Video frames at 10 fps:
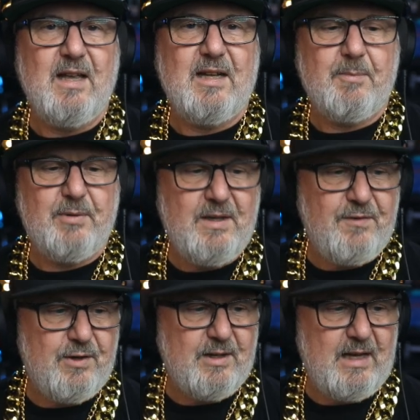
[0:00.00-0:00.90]
And I believe
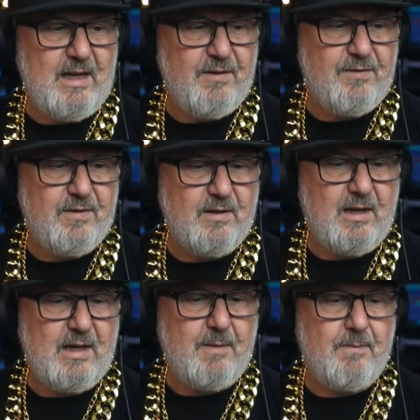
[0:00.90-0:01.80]
you can have
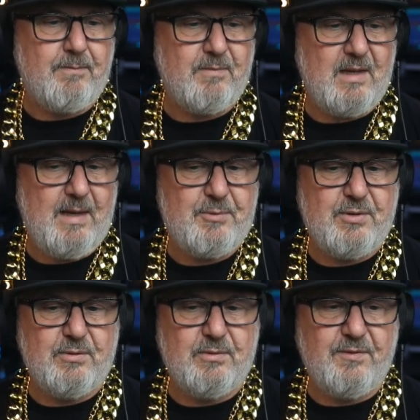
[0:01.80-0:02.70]
up
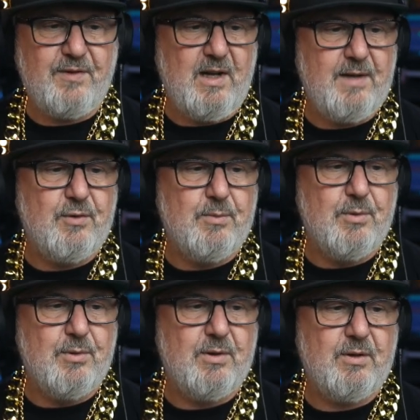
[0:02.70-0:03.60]
to 5 or
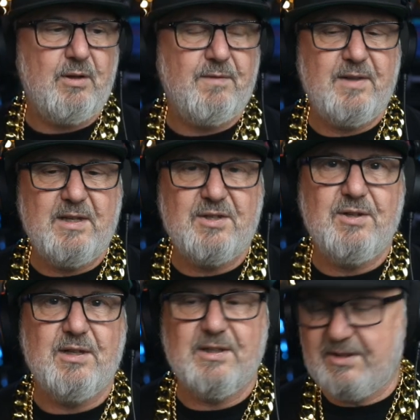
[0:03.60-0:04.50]
more of these
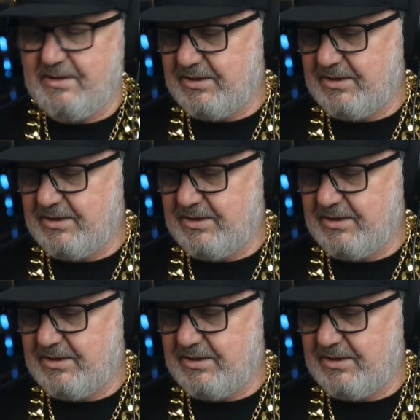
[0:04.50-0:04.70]
units.